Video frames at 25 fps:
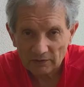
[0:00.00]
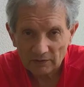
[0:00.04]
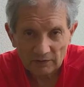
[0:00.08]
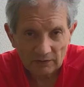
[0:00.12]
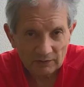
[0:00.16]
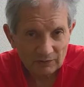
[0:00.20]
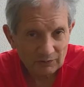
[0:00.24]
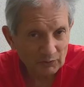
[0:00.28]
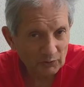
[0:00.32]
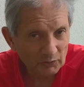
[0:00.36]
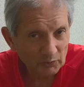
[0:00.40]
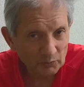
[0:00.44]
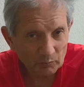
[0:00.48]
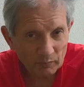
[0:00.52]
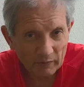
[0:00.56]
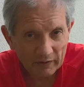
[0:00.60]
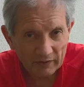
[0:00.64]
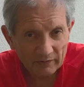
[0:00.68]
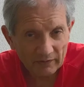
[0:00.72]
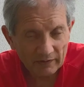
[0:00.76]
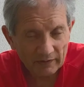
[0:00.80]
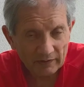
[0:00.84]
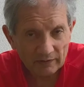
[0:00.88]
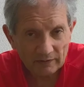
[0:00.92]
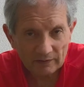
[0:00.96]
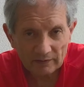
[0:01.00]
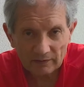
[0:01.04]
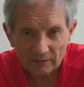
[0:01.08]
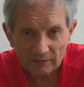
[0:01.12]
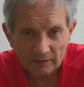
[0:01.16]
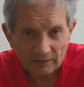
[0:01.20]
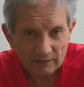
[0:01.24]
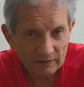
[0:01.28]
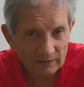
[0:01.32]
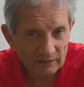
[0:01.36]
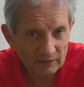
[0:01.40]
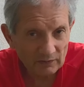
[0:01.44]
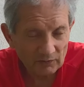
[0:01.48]
North Berwick,
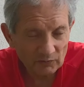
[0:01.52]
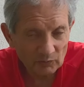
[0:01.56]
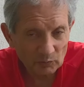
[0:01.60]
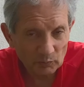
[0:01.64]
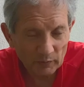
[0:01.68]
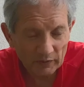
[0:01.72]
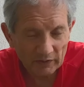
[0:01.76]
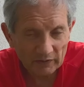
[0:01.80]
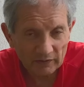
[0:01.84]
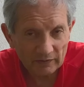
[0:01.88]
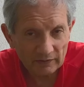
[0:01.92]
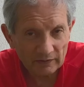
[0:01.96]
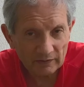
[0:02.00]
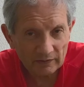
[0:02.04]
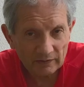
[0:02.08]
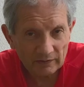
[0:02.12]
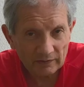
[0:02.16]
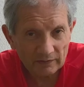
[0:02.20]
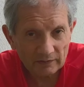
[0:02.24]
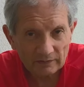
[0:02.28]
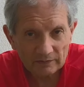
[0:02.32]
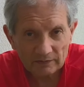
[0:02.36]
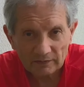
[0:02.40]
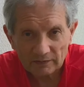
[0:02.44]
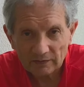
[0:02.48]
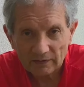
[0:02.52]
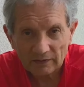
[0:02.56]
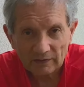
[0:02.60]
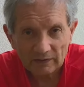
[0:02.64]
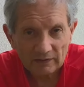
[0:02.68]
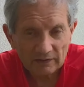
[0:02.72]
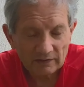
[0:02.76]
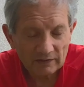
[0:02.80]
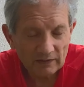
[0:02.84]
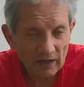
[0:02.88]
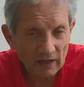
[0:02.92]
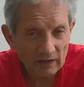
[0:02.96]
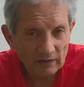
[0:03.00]
Kilspindie,
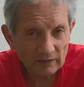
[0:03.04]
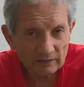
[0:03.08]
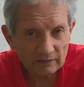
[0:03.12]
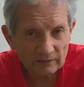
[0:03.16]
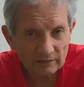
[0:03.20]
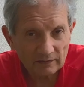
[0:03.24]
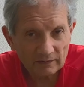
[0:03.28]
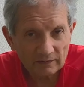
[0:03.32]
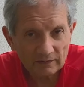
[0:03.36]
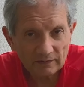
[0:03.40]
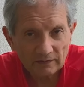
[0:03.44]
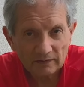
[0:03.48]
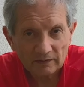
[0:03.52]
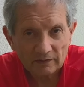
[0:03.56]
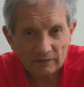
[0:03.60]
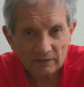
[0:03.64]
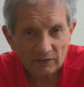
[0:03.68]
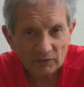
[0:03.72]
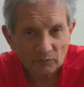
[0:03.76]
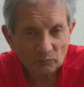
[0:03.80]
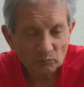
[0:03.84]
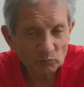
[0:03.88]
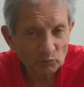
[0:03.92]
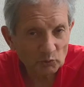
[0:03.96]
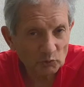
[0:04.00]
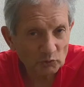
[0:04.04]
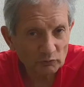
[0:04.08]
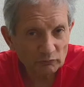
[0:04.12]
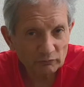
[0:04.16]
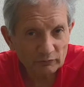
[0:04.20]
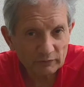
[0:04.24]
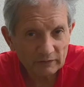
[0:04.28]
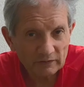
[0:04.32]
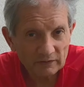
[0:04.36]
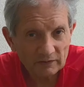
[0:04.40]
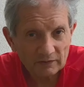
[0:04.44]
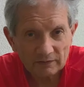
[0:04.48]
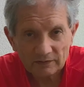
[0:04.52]
Gullen,
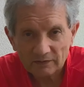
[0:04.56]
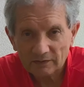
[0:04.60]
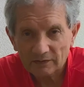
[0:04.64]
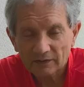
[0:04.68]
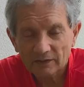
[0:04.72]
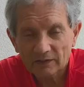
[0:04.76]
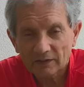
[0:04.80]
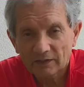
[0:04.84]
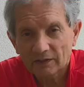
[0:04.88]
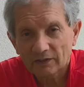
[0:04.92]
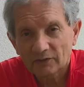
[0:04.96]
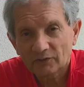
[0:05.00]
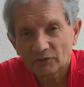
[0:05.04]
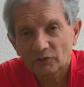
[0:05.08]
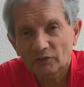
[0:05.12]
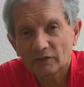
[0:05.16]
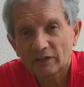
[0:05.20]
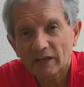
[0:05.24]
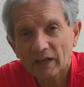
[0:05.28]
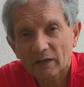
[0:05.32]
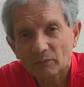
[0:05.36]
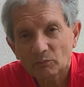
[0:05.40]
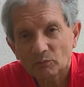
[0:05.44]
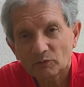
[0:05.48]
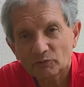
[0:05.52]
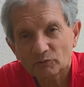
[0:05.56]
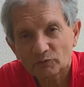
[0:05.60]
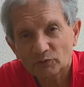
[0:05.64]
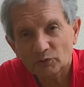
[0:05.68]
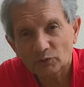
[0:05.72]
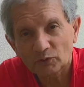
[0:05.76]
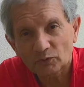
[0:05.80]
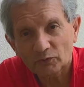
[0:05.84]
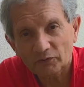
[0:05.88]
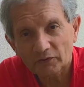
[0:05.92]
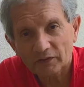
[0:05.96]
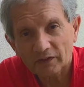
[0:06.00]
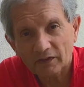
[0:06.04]
Muirfield, to name a few
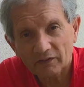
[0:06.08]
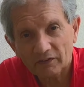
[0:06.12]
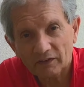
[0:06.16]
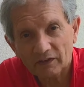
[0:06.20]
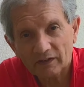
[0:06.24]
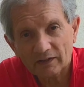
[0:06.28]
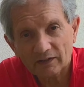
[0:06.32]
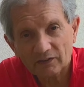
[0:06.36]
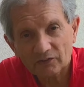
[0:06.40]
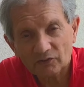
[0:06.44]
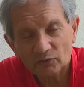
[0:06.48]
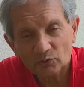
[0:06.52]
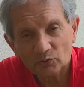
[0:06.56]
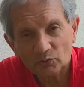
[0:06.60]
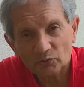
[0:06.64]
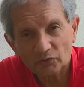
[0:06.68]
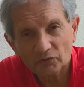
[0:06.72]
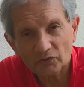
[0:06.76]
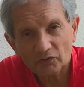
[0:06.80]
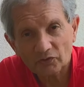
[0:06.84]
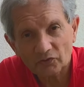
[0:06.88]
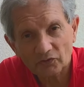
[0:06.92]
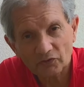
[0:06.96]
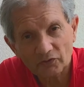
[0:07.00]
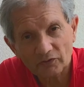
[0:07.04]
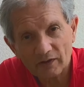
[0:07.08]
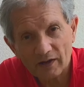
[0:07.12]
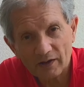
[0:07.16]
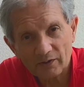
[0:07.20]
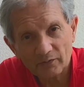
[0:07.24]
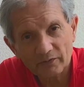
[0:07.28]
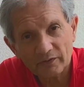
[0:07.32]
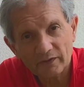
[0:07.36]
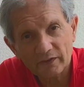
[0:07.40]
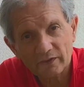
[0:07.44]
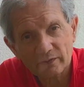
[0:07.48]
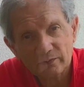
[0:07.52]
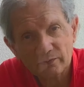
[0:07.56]
of the other links courses around
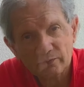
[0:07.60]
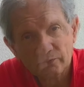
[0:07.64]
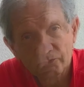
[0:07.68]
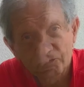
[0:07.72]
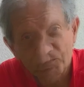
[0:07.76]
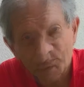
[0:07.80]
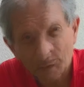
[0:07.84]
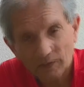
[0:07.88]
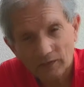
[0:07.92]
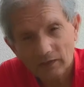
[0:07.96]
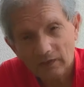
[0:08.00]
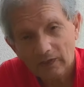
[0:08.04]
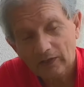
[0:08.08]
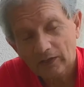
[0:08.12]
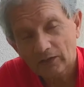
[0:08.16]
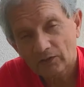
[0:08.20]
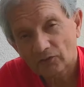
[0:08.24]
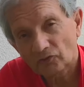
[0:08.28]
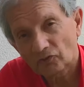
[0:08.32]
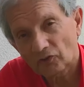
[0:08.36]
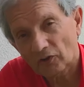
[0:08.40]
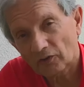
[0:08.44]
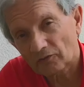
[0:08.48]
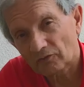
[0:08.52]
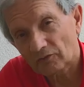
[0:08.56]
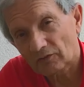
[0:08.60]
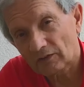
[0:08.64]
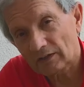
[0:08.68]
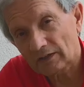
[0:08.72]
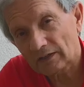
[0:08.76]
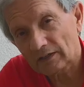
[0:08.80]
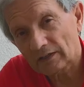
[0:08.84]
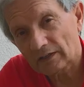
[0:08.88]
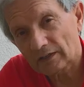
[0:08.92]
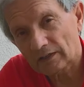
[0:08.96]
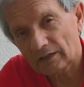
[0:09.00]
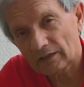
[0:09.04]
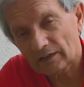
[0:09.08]
there.
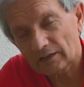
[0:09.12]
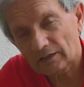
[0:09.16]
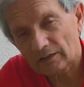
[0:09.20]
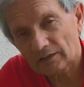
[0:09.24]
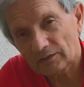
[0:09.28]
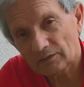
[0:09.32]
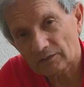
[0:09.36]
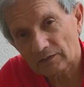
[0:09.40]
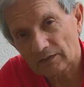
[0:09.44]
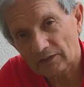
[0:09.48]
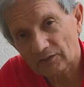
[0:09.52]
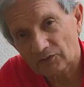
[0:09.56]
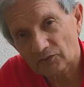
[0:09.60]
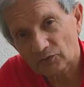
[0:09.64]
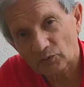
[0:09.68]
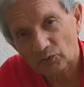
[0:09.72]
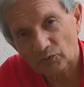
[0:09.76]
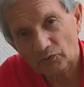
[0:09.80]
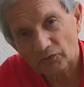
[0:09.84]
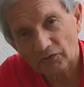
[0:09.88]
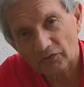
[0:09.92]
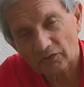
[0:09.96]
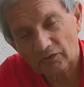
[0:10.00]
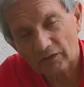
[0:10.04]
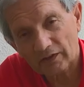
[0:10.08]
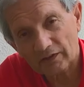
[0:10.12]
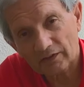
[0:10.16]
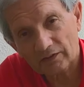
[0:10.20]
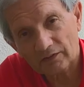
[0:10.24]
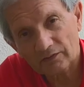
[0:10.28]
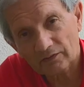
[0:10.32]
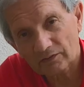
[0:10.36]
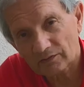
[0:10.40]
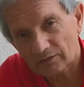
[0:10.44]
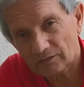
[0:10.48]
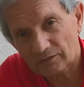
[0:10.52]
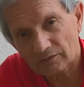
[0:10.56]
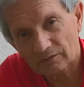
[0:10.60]
Generally, links courses
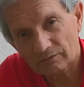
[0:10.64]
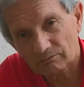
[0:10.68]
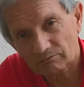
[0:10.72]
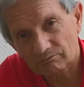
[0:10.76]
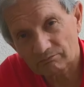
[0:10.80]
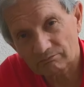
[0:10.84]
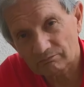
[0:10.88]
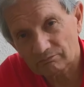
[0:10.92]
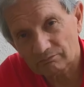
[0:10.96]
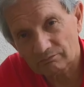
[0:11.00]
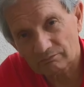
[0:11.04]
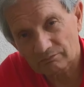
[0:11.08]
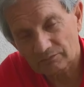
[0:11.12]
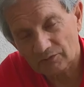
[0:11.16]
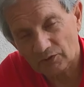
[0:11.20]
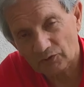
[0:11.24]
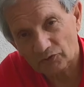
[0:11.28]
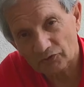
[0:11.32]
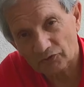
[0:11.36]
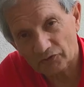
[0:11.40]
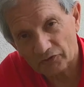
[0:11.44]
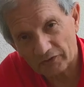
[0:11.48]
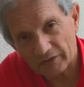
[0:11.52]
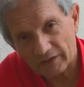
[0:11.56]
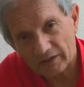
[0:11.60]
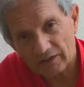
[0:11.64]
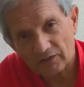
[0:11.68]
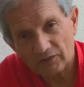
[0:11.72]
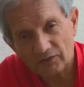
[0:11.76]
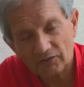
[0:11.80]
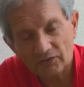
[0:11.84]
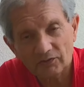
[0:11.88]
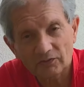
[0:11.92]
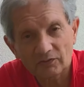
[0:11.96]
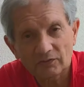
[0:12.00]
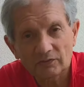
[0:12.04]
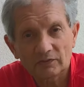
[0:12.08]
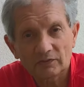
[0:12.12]
has no trees,